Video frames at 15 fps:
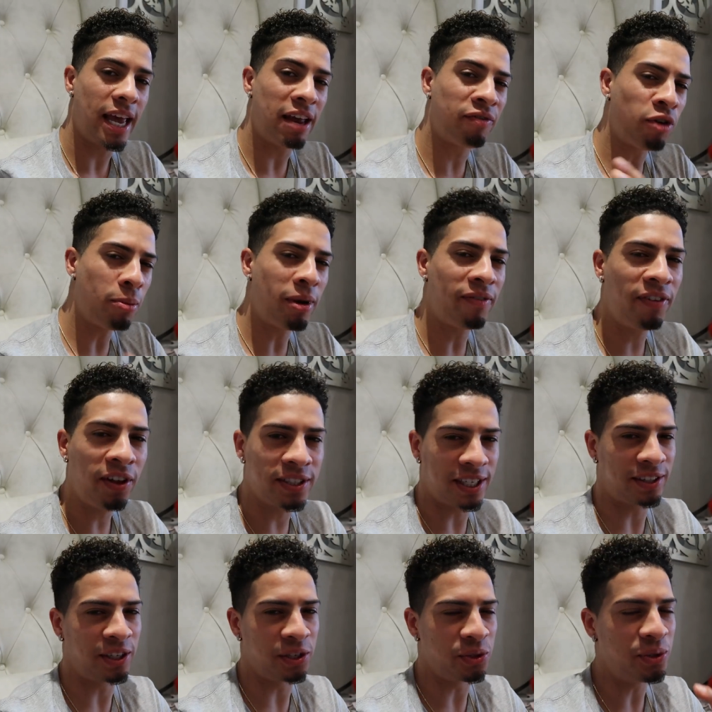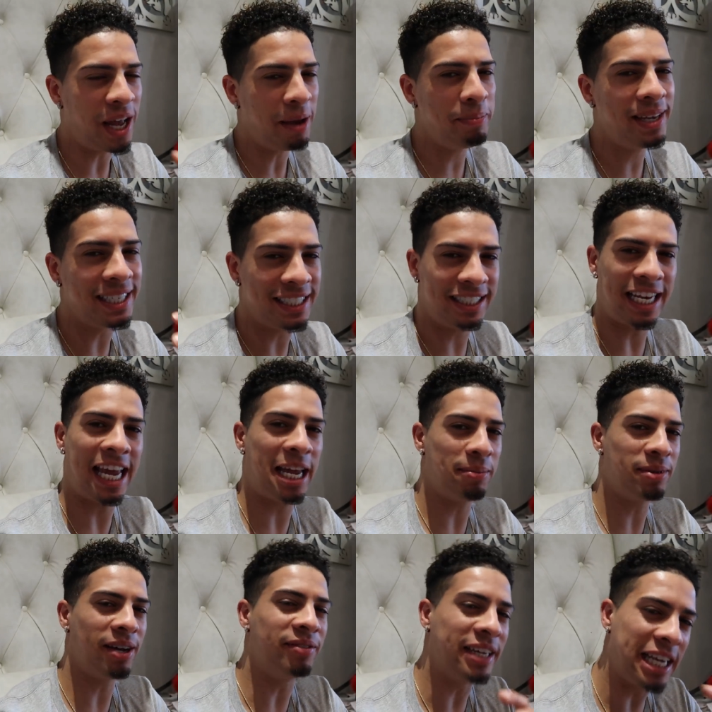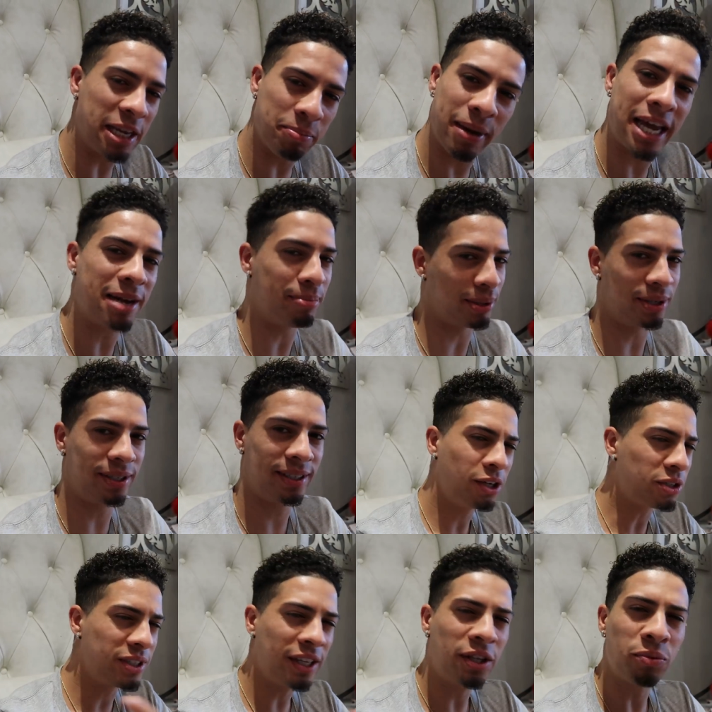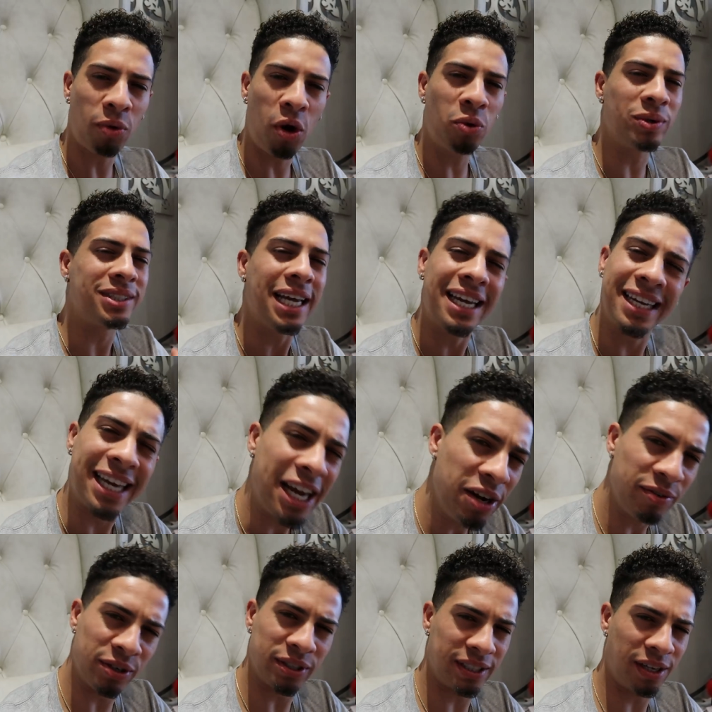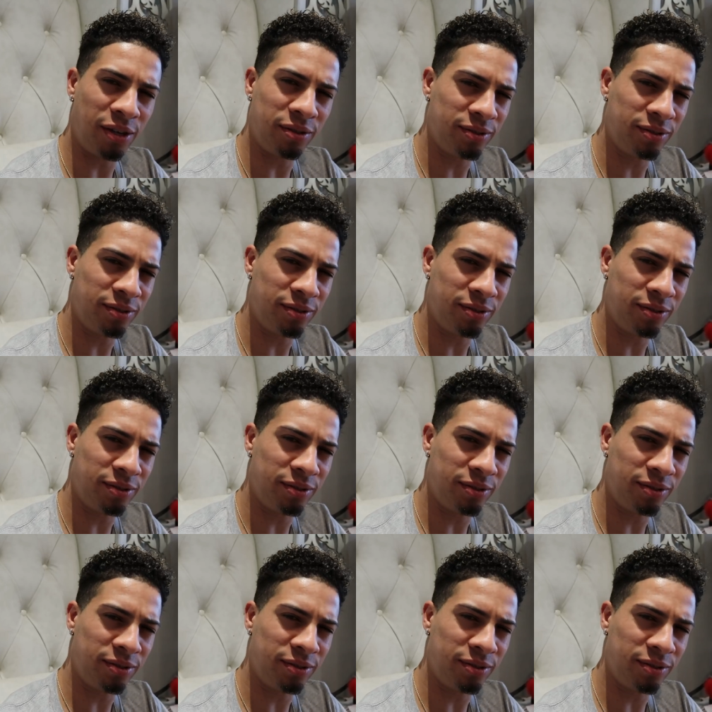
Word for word: And for all my fellas out there, do not be ashamed of getting pampered. There's nothing wrong with taking care of yourself.